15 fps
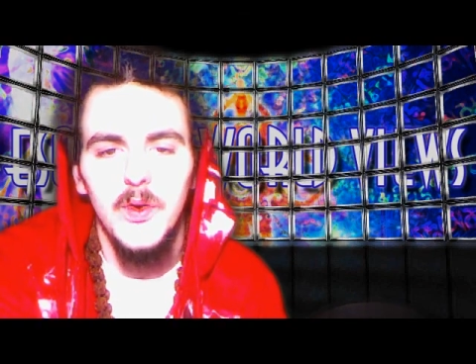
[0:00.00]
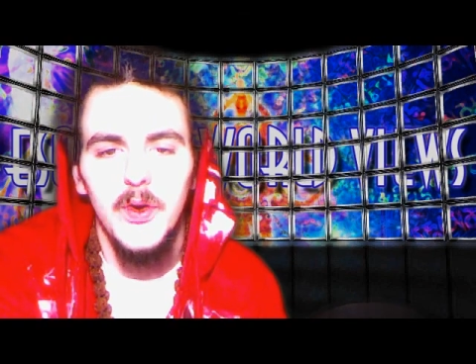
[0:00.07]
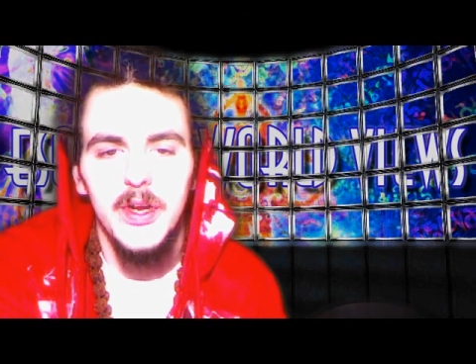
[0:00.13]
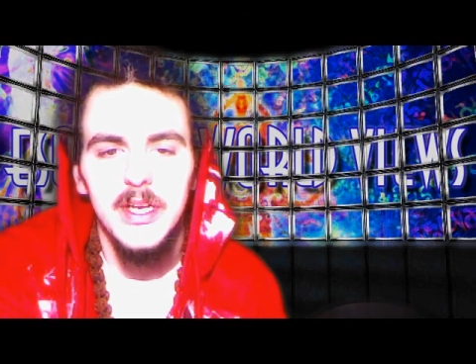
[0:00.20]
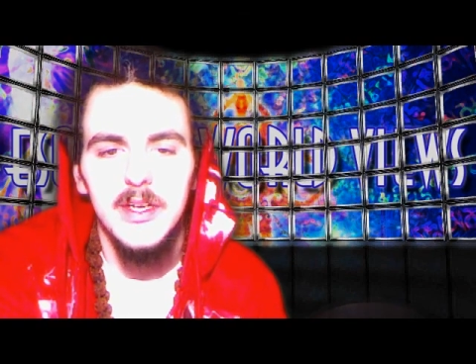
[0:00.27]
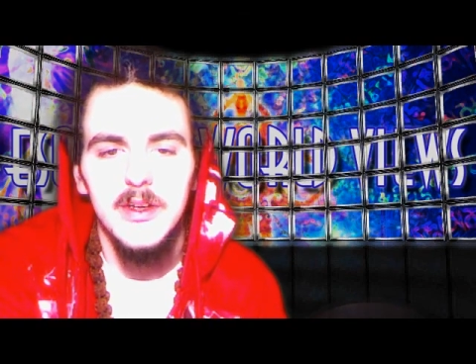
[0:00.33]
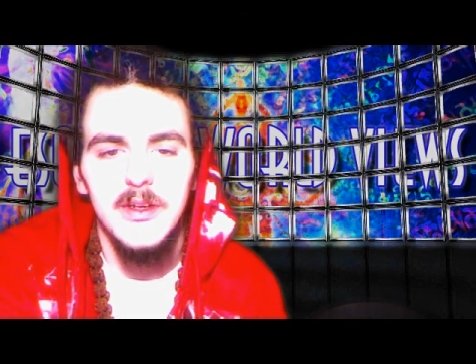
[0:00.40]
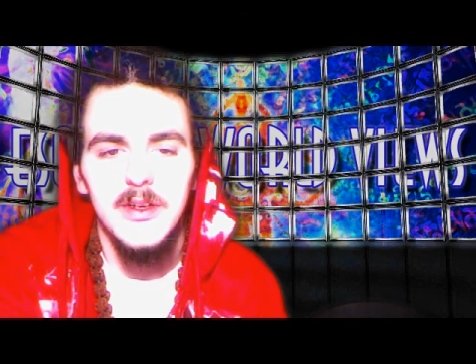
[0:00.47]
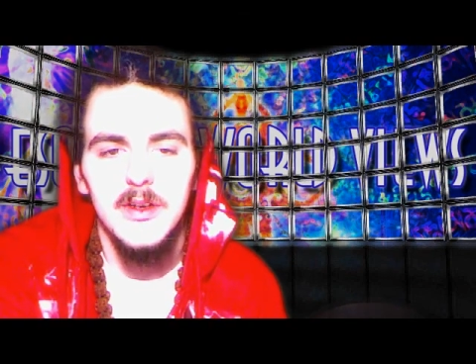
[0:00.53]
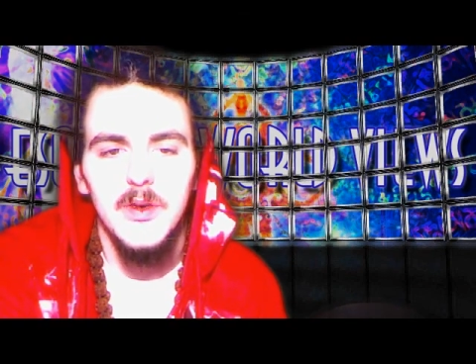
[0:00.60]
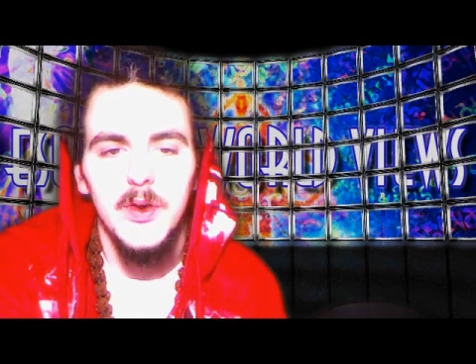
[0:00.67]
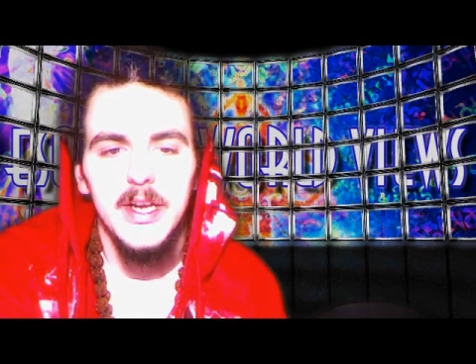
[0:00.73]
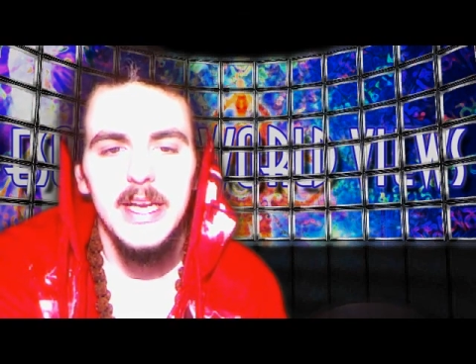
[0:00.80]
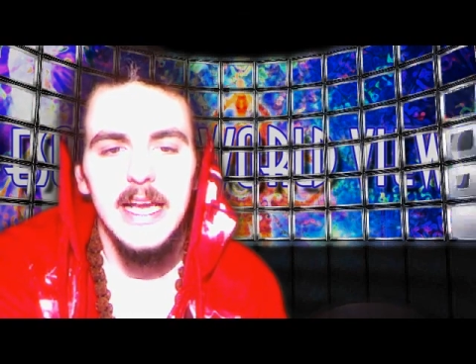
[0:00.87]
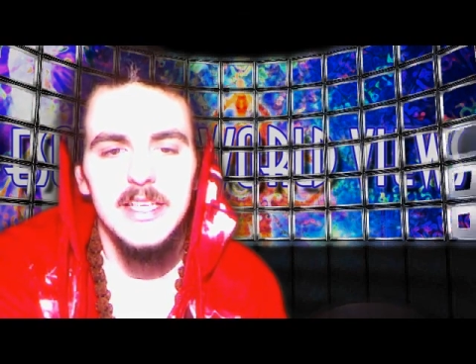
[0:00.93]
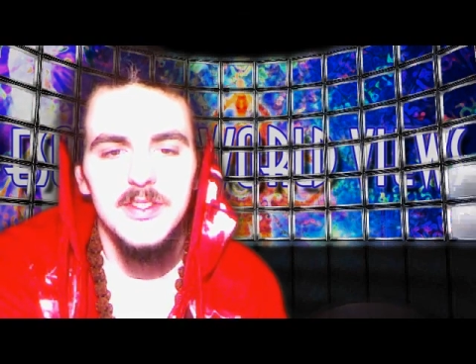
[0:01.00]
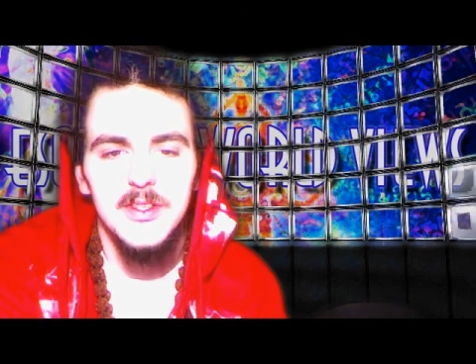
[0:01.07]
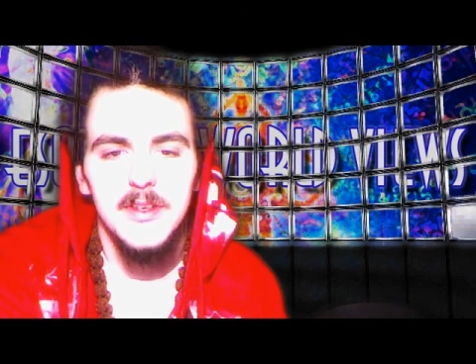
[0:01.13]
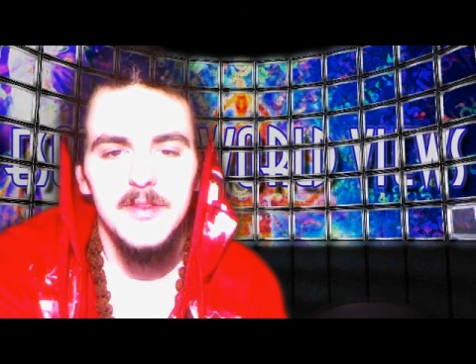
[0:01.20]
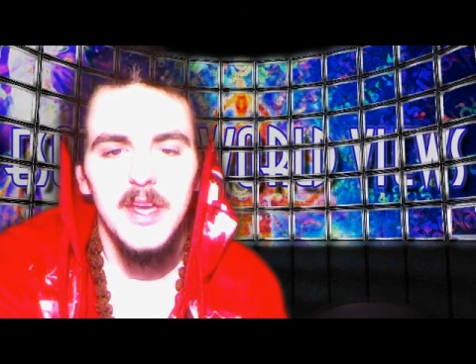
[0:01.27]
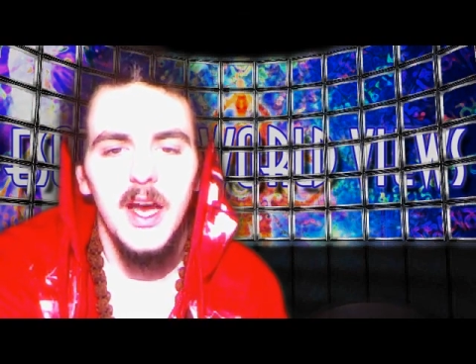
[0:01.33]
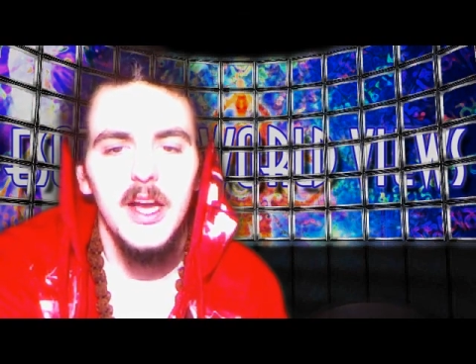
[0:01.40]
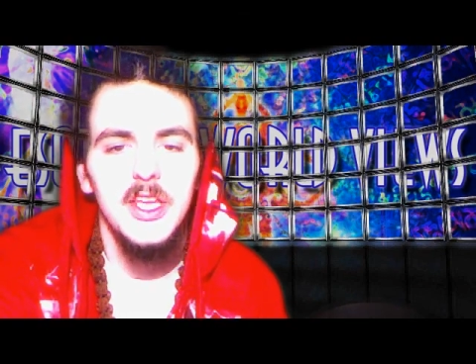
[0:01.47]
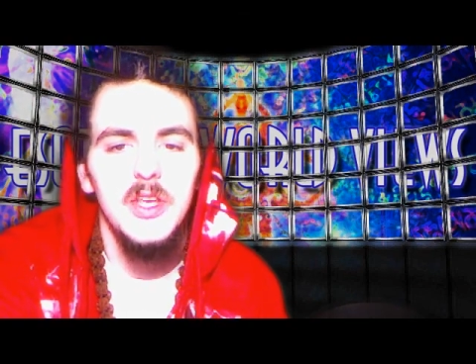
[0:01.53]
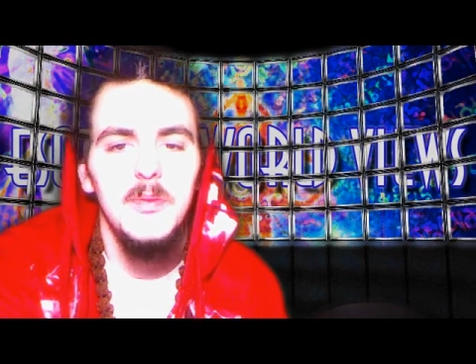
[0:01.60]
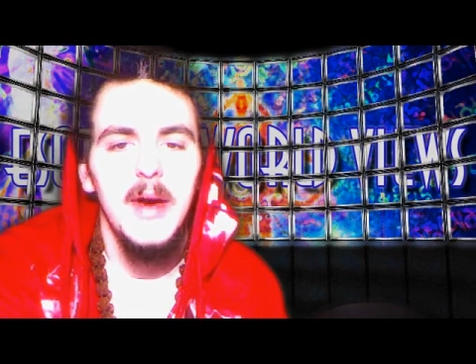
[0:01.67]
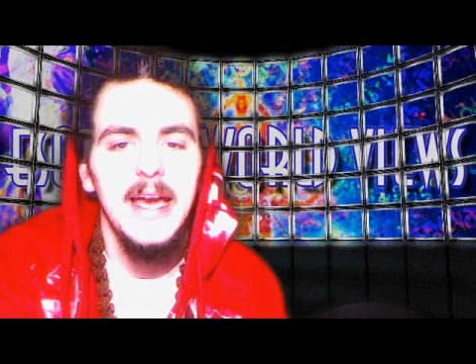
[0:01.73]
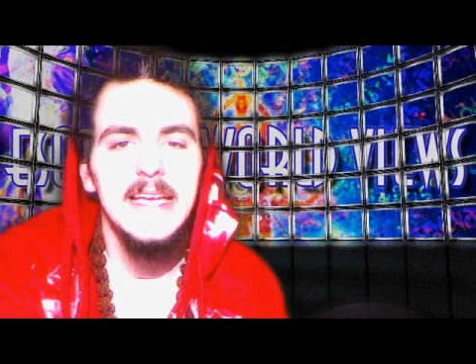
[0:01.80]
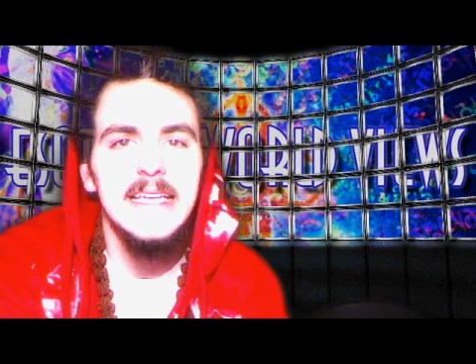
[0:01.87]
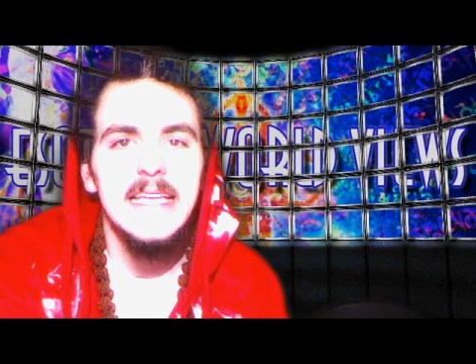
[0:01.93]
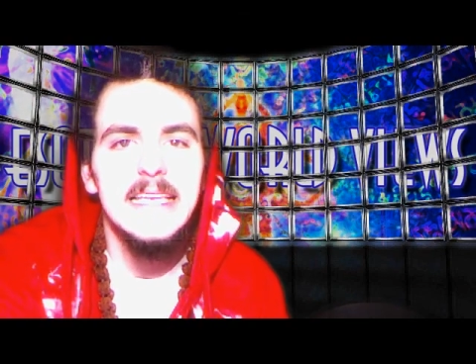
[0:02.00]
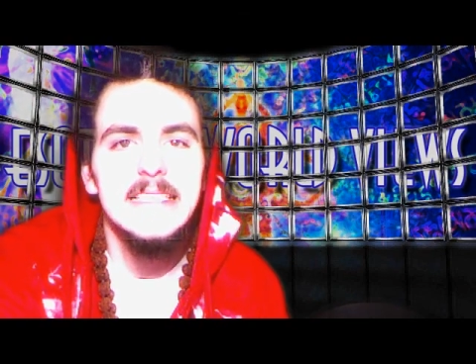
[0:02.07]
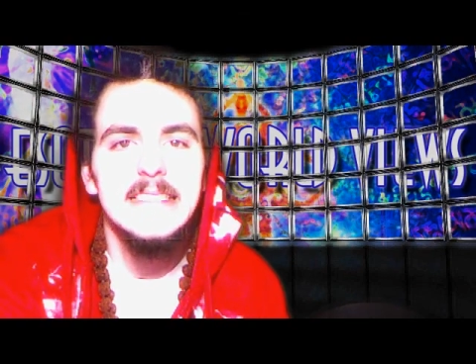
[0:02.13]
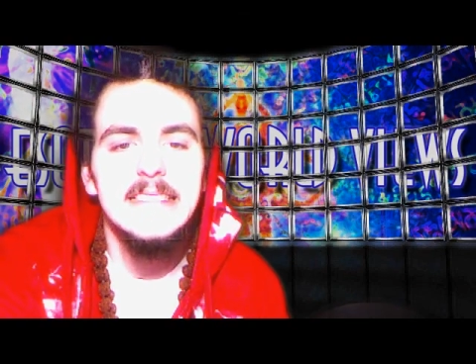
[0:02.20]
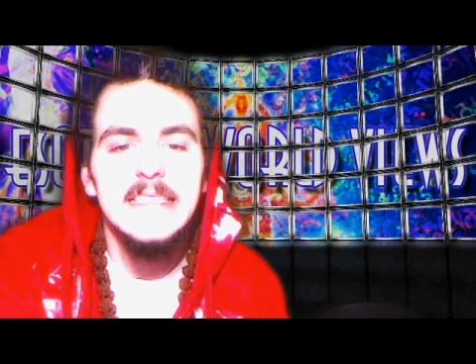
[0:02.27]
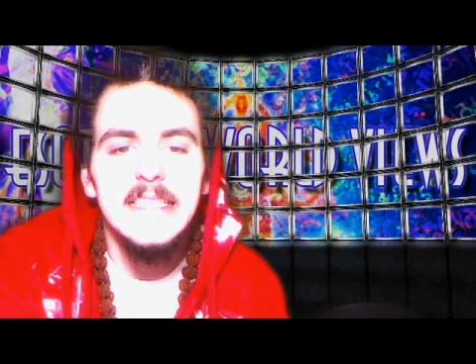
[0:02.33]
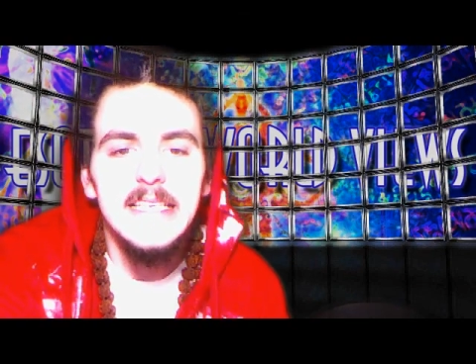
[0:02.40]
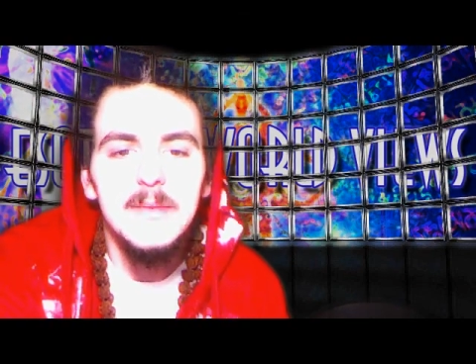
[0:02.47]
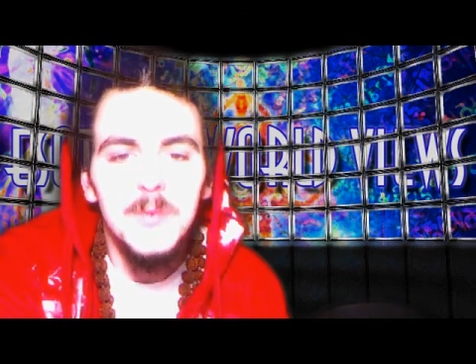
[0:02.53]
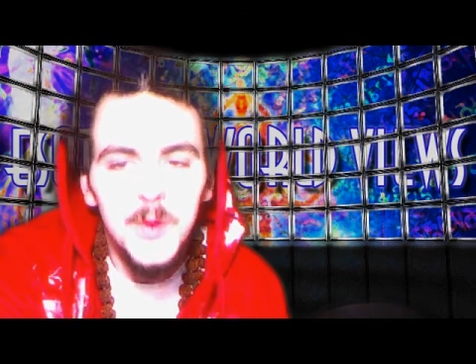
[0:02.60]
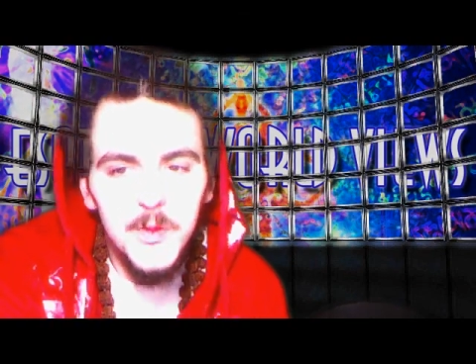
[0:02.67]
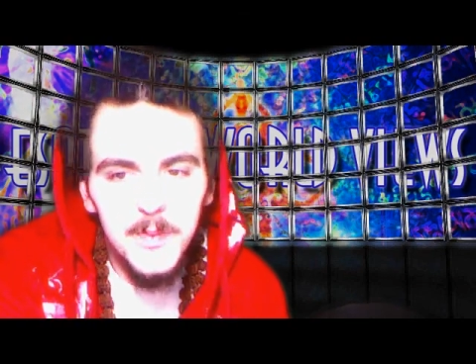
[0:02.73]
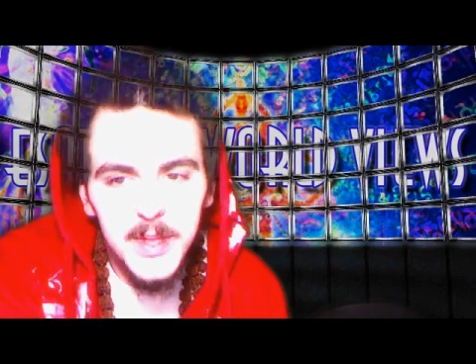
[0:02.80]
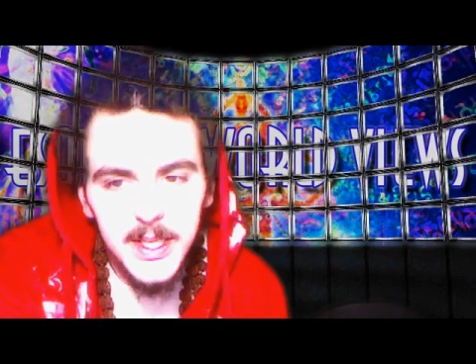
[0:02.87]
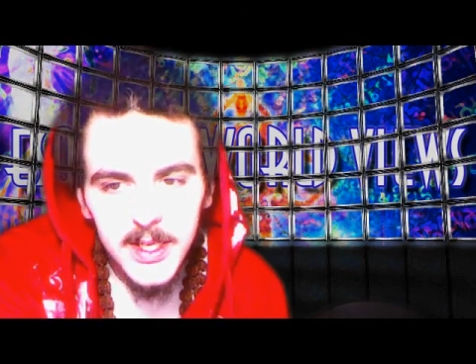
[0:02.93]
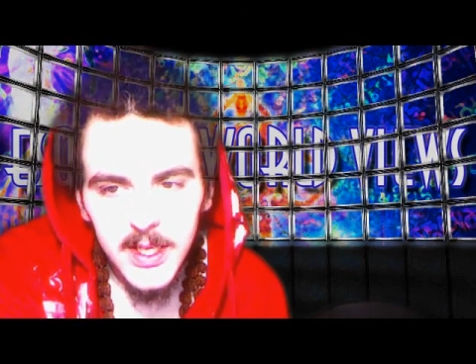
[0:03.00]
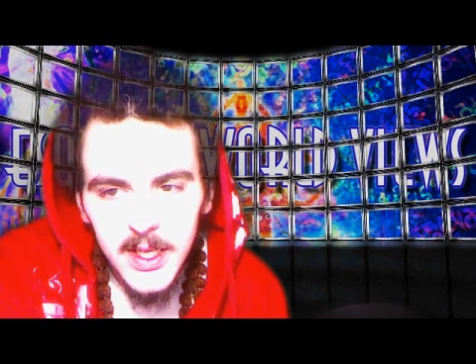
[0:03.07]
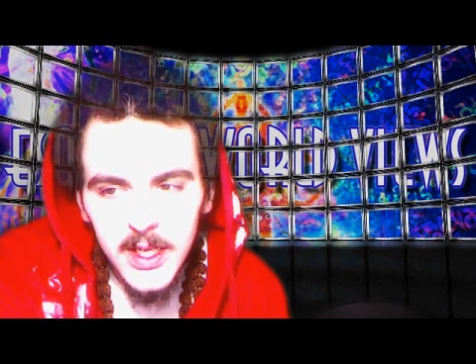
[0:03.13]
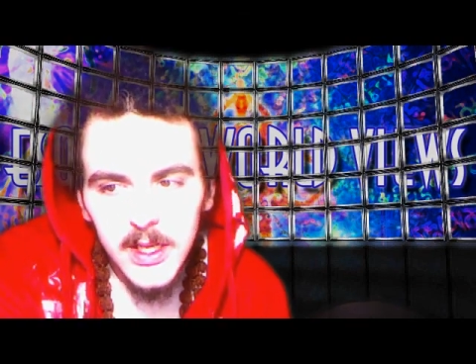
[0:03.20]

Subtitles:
organizer of the Occupy DC movement.